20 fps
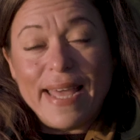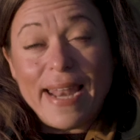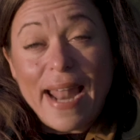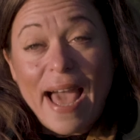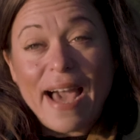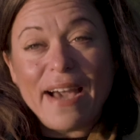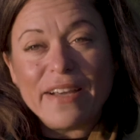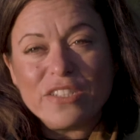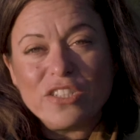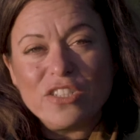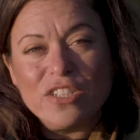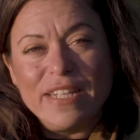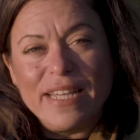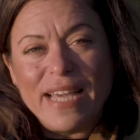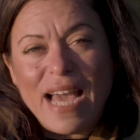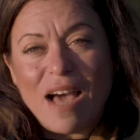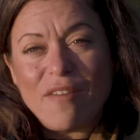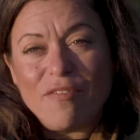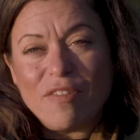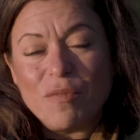and actually
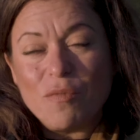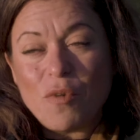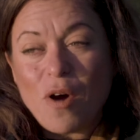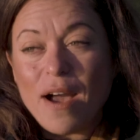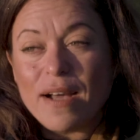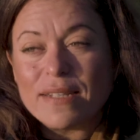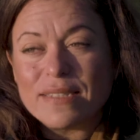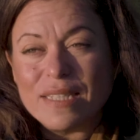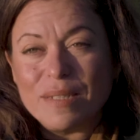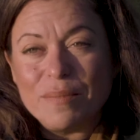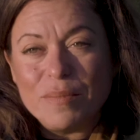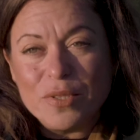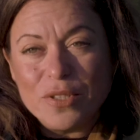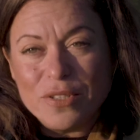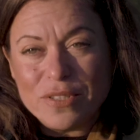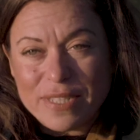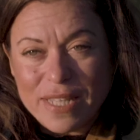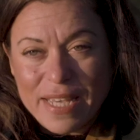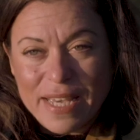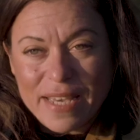having worked in
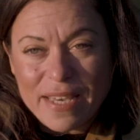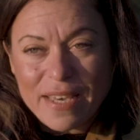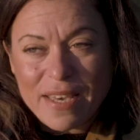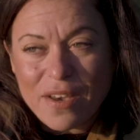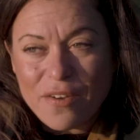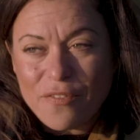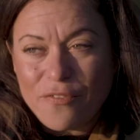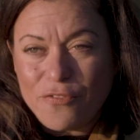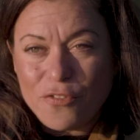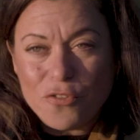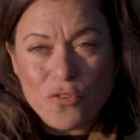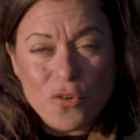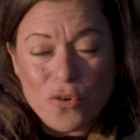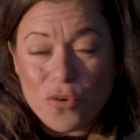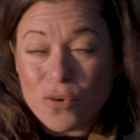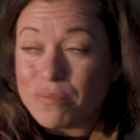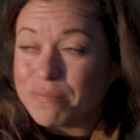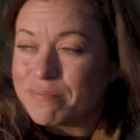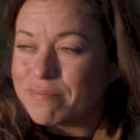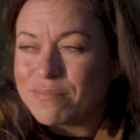music
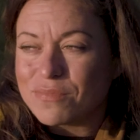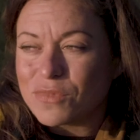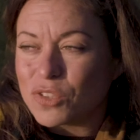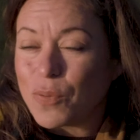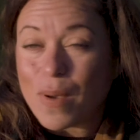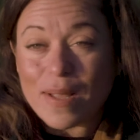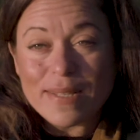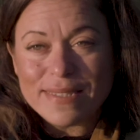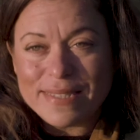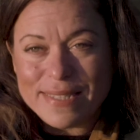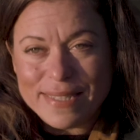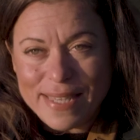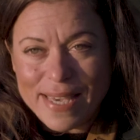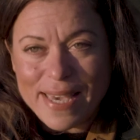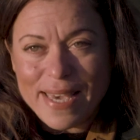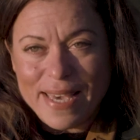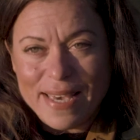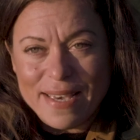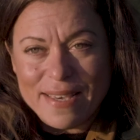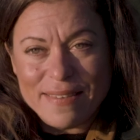for 20
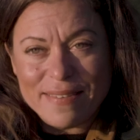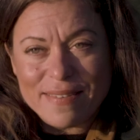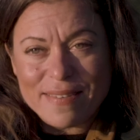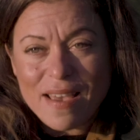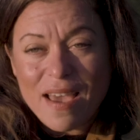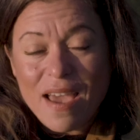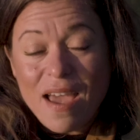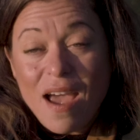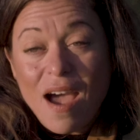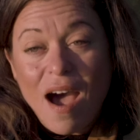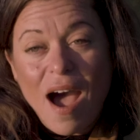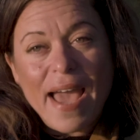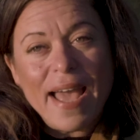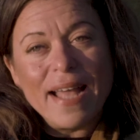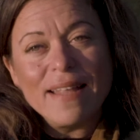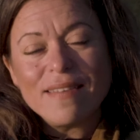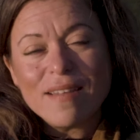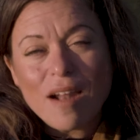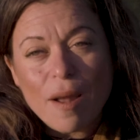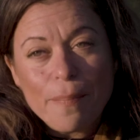years, I
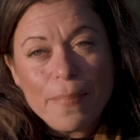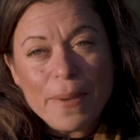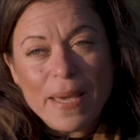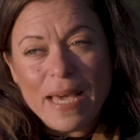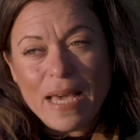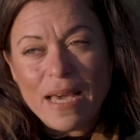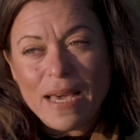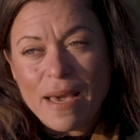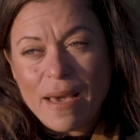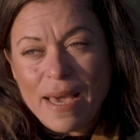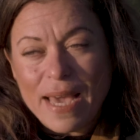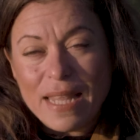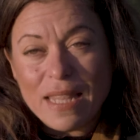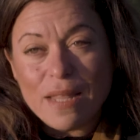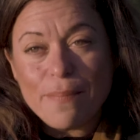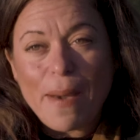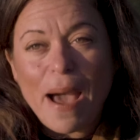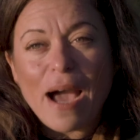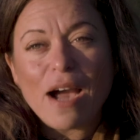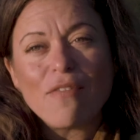ended up being in
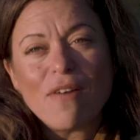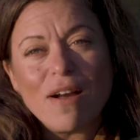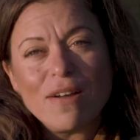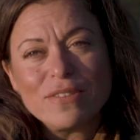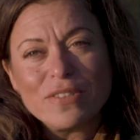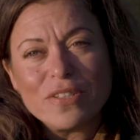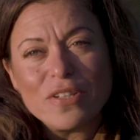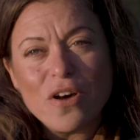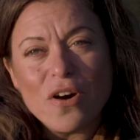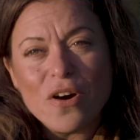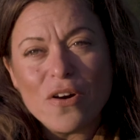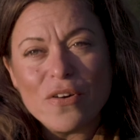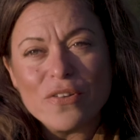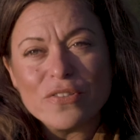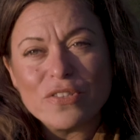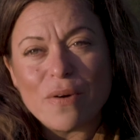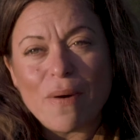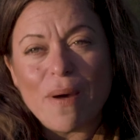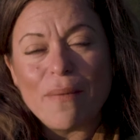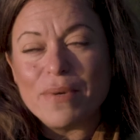the background a lot,
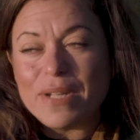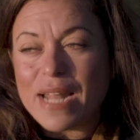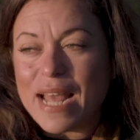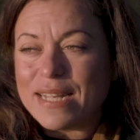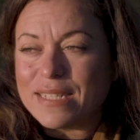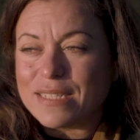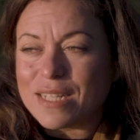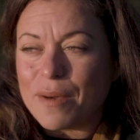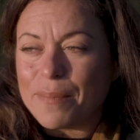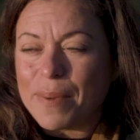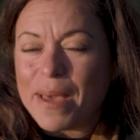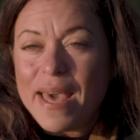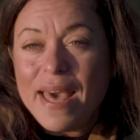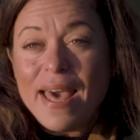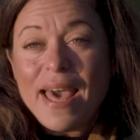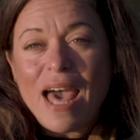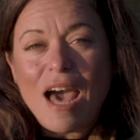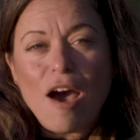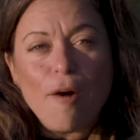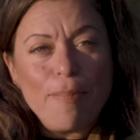so I would end up
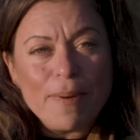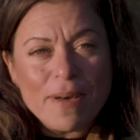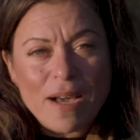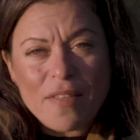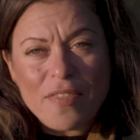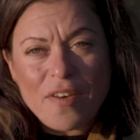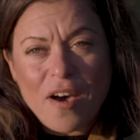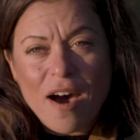helping other